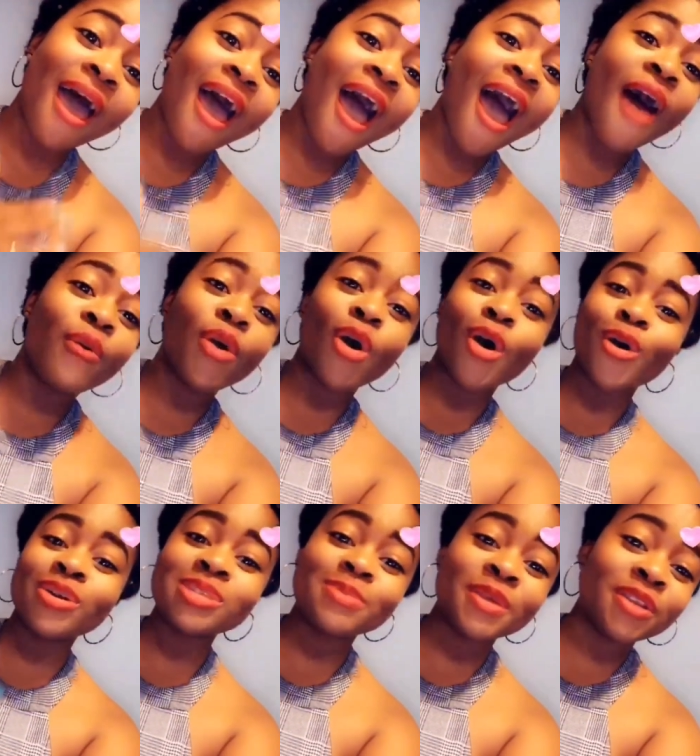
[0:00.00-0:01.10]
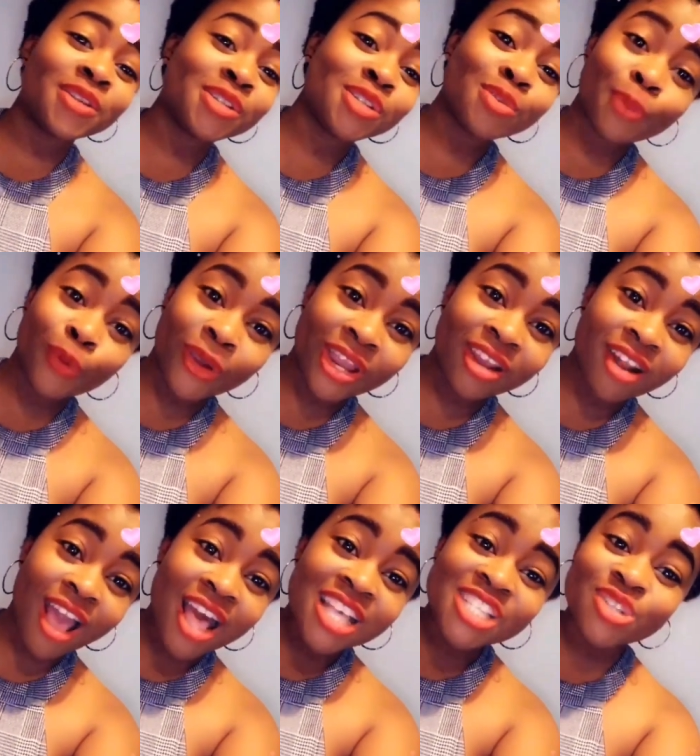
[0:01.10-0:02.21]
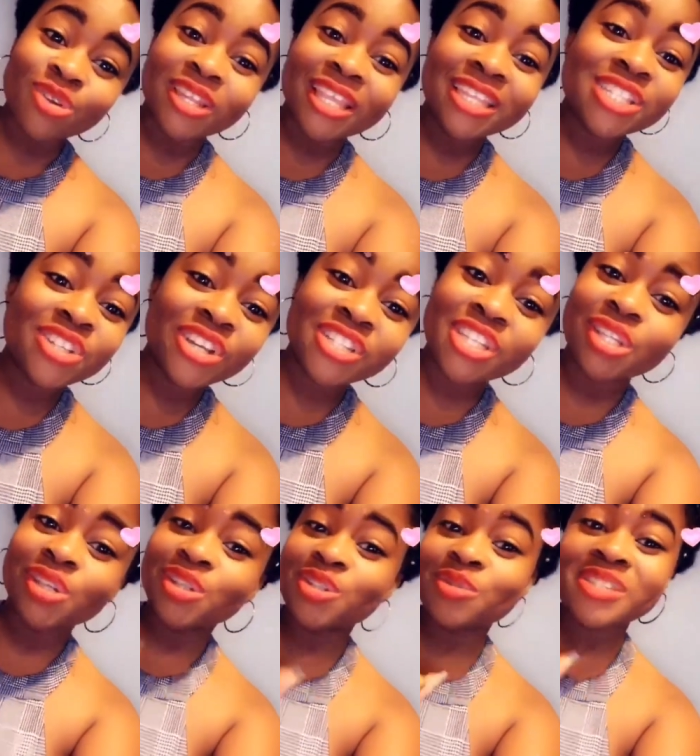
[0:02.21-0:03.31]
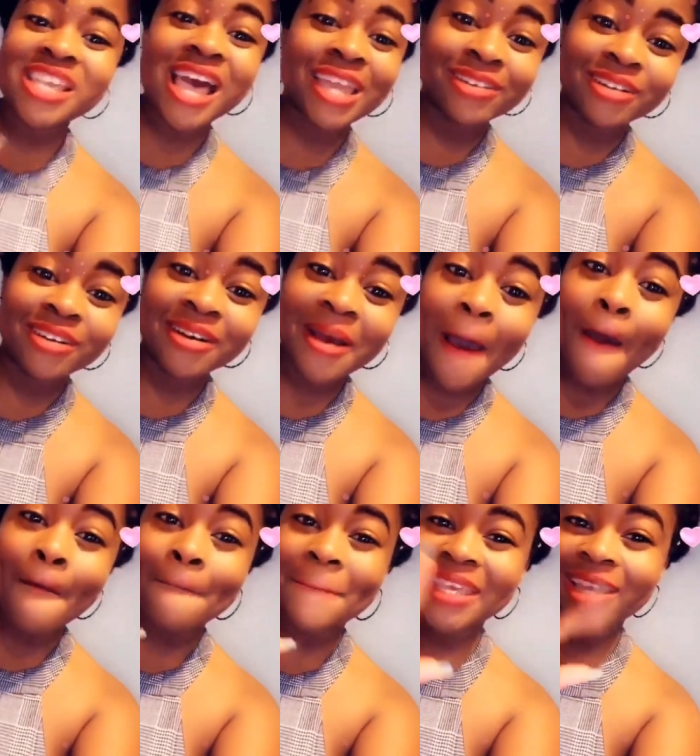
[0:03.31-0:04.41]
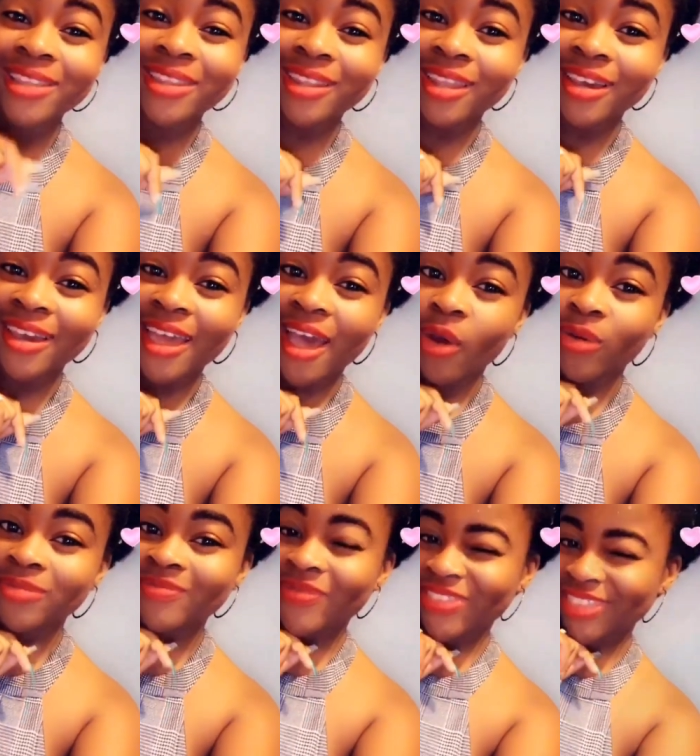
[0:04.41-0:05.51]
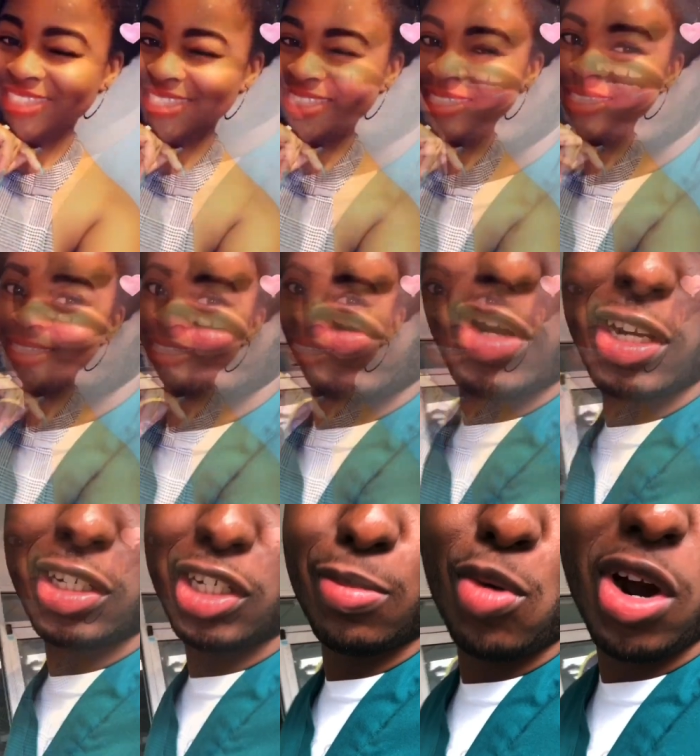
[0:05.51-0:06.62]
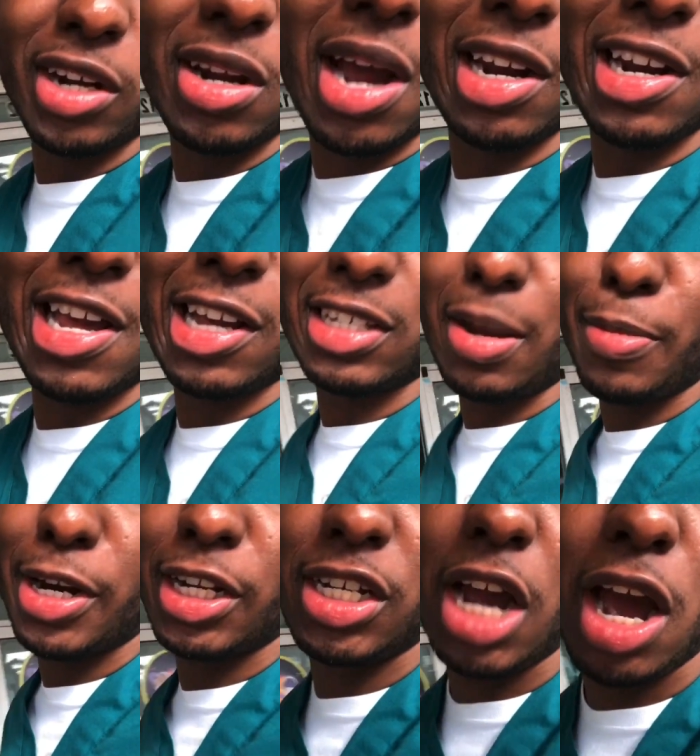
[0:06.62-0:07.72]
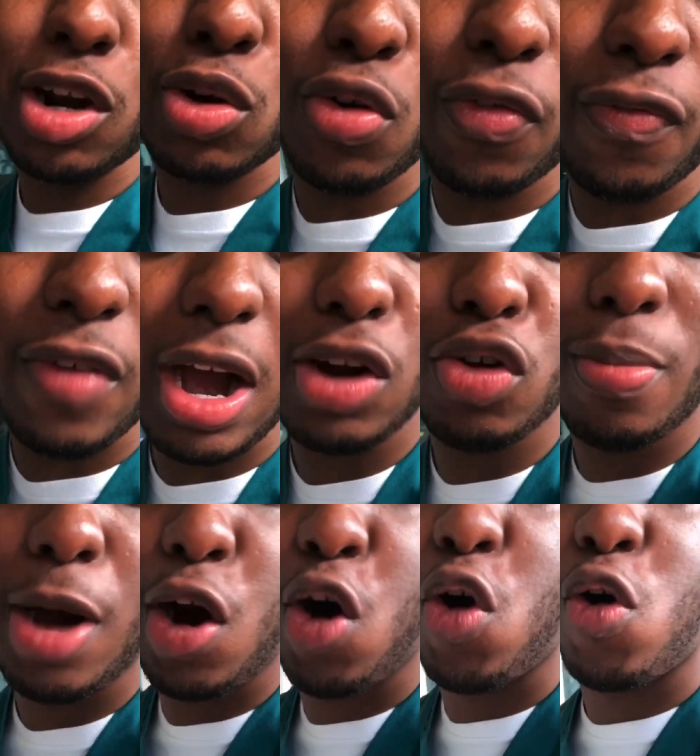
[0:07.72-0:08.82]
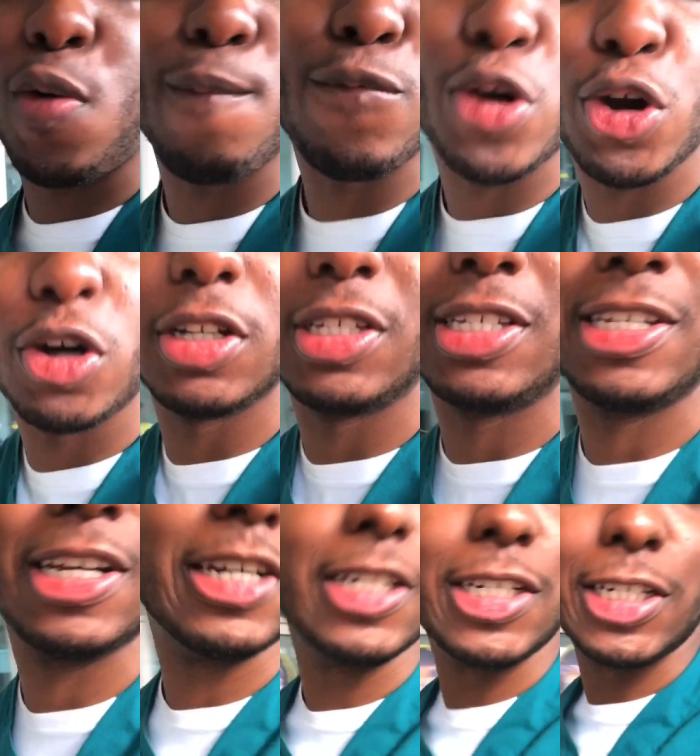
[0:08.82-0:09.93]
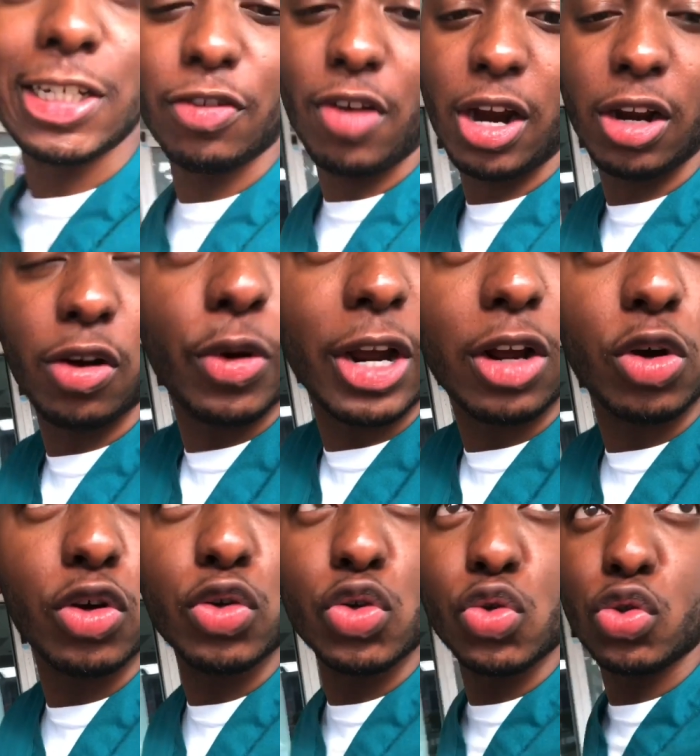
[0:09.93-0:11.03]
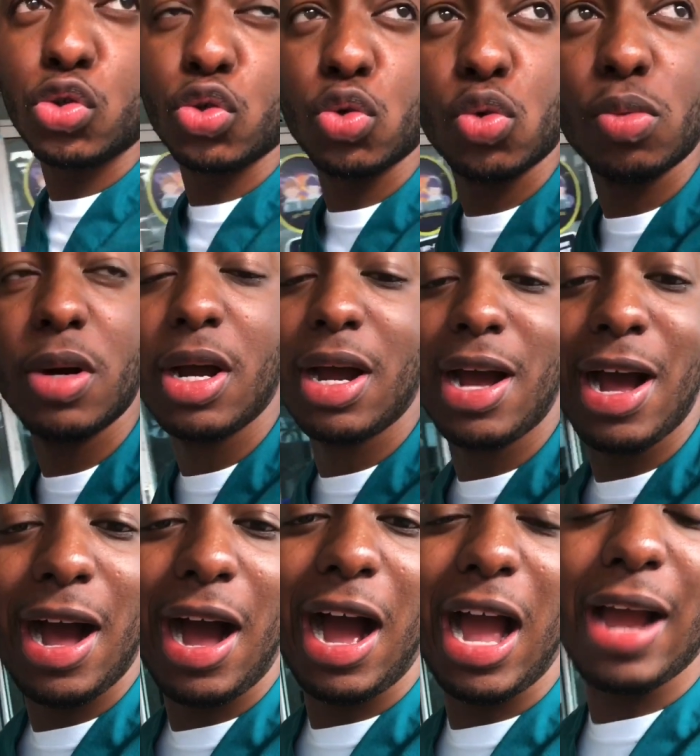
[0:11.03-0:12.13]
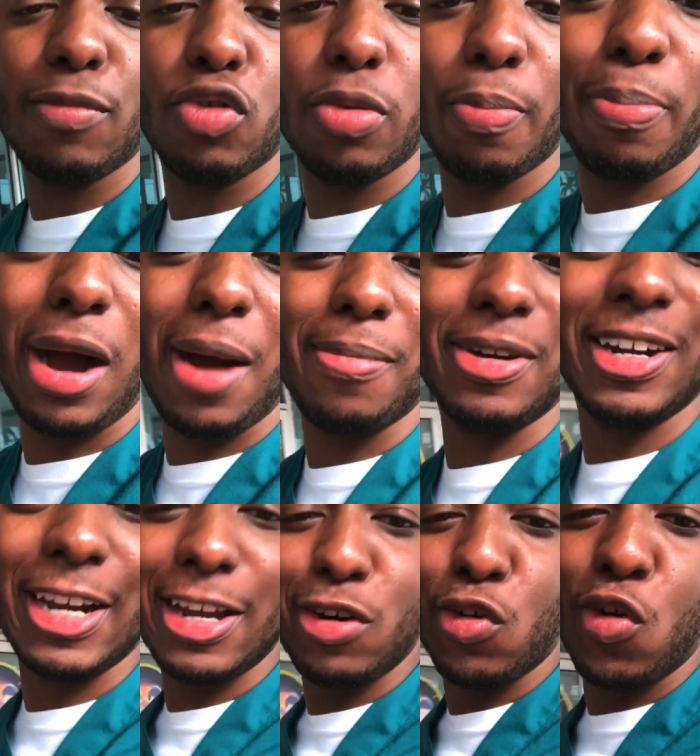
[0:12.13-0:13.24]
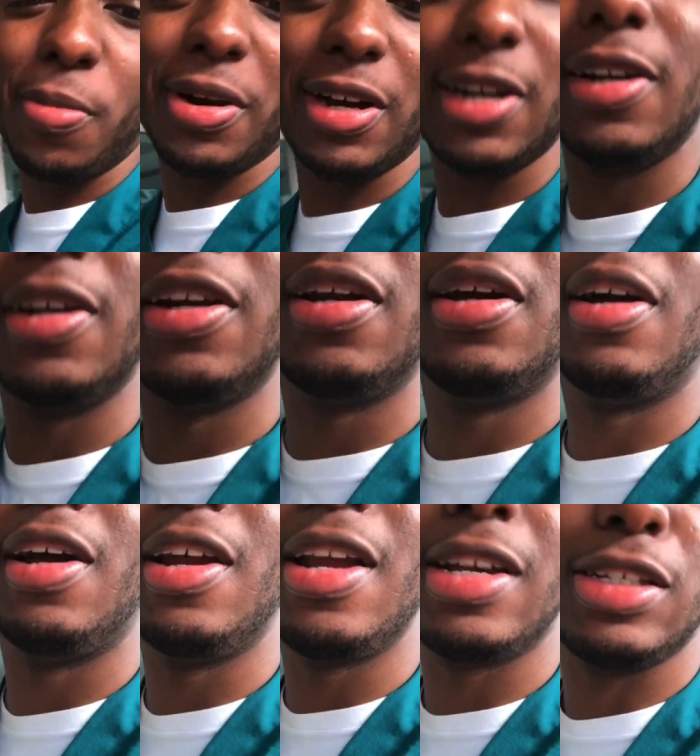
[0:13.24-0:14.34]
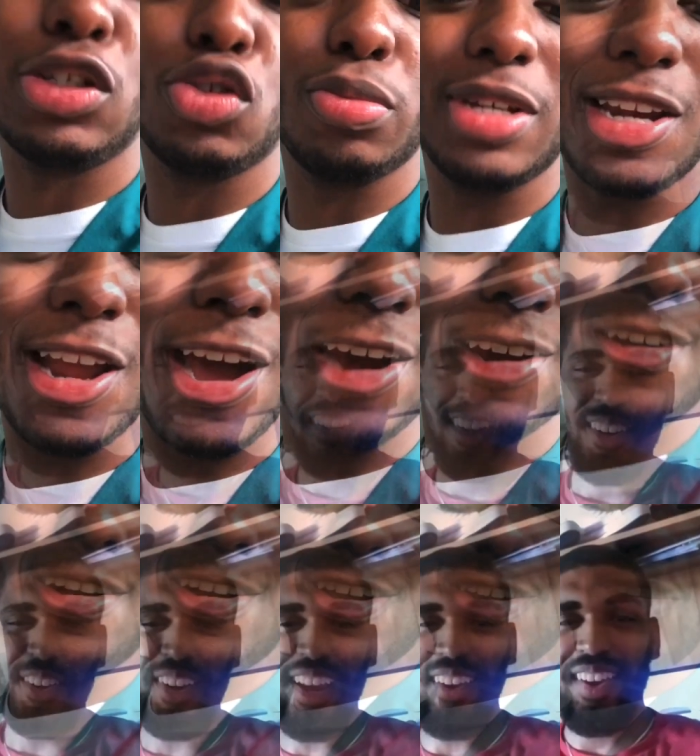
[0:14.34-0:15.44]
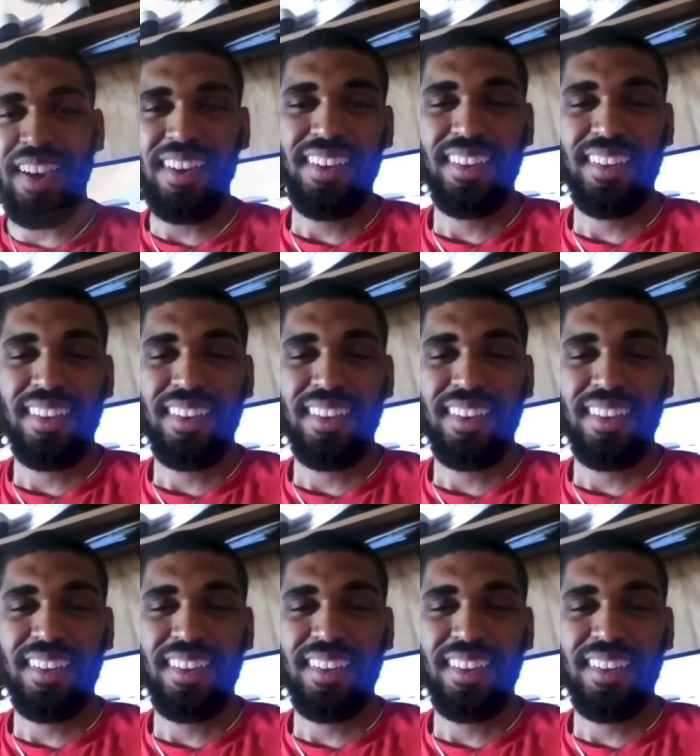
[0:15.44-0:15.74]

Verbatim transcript: I will always be there to support. So Lady Sergine YouTube channel, be on the lookout. What's good, everyone? It's your boy Don Lex. I'm gonna need y'all to go follow my homegirl Sergine right quick on YouTube. I'm on Palmerello, on Relax, subita, red.